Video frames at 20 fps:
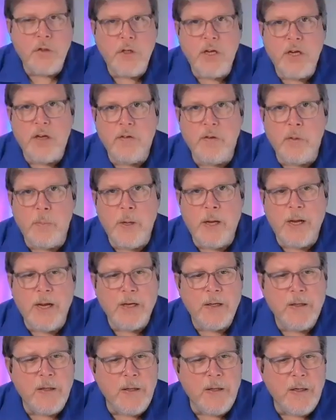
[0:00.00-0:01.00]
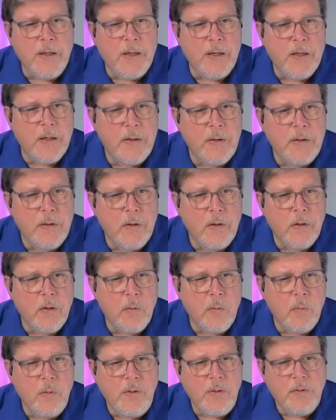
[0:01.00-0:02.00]
to have you back, and
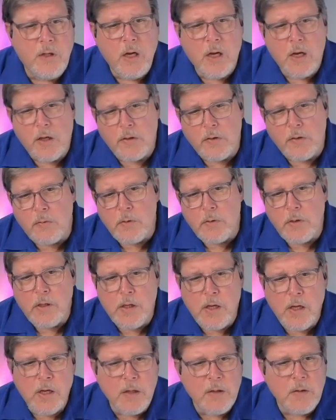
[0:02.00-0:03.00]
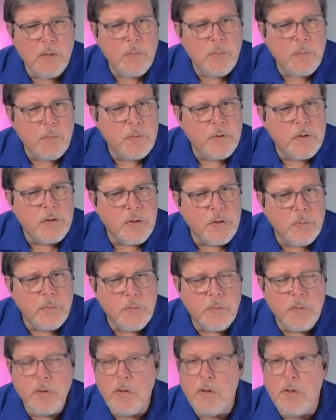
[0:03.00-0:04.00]
we've got
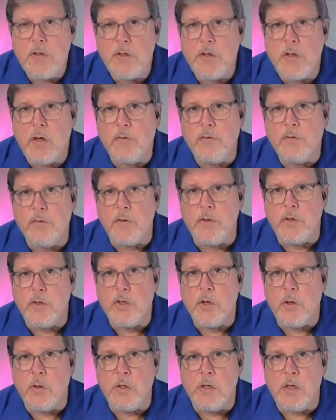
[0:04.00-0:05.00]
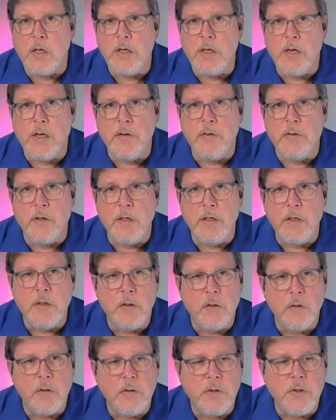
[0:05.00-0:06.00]
some good stuff for the show tonight, I think.
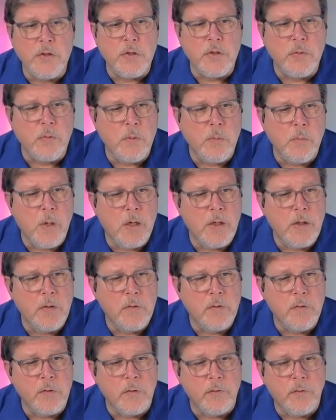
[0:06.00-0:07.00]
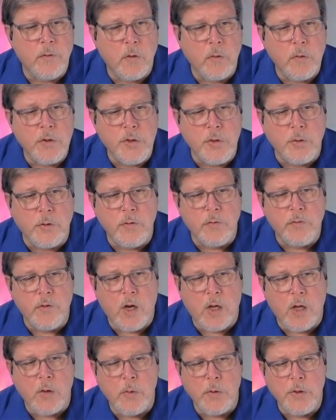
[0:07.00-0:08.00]
Just a reminder for folks, you can
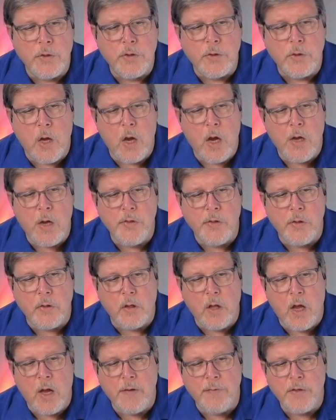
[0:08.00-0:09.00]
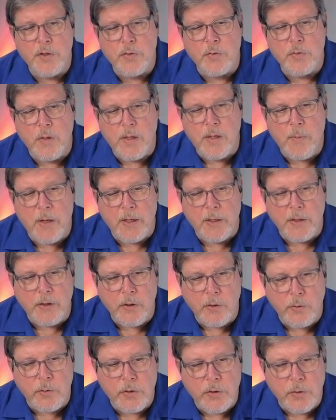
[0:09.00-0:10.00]
follow us on the live stream at
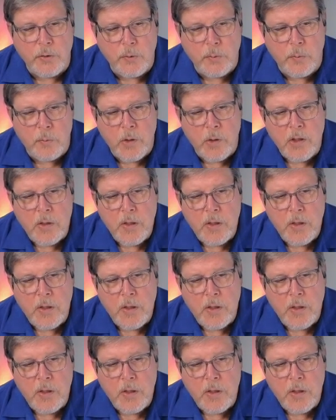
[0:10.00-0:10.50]
youtube.com